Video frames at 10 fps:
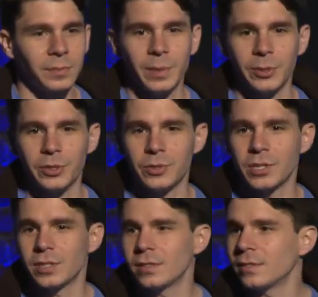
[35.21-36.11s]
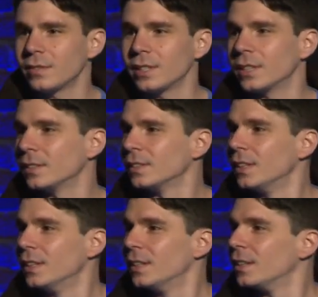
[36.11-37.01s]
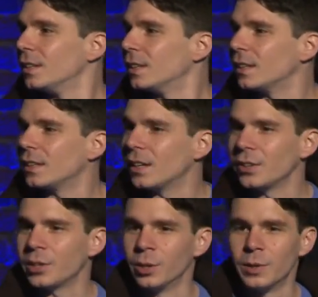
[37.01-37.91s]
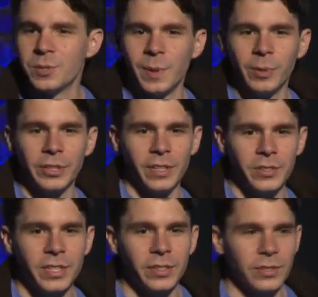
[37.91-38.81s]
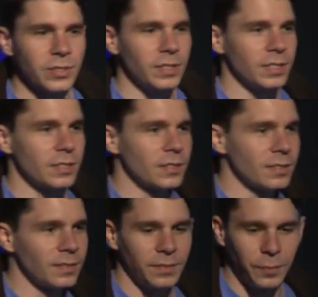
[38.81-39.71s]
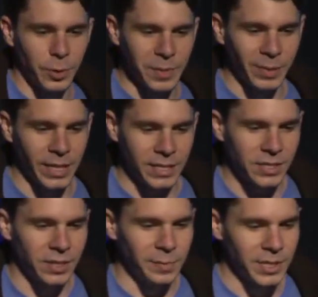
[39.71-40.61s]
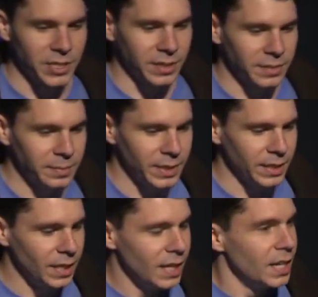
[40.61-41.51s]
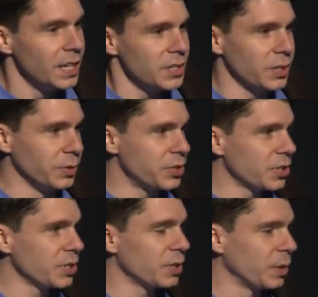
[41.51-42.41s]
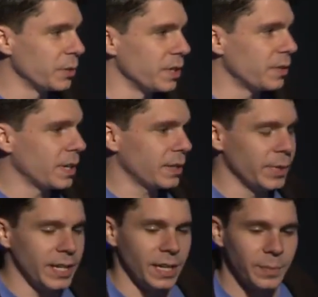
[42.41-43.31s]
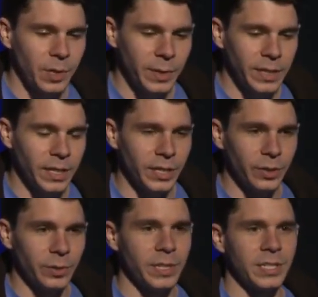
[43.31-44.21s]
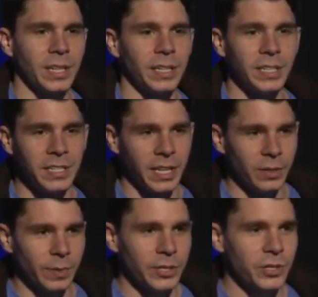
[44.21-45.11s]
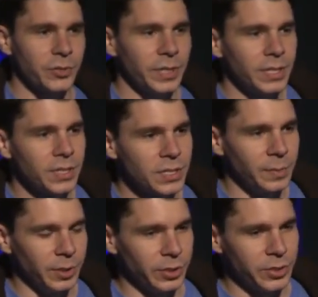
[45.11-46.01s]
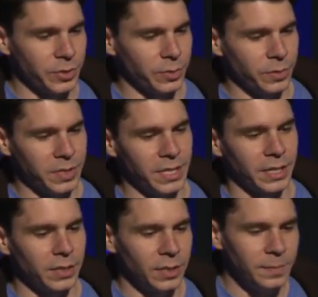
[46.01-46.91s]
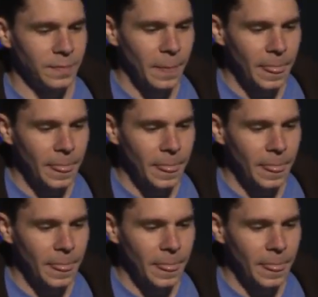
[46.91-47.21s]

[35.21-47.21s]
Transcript: People use it? Yeah? All the CoreOS people are downstairs, so that's 40 plants that are missing. But so just a quick recap, Quay.io is a container registry similar to the Docker Hub.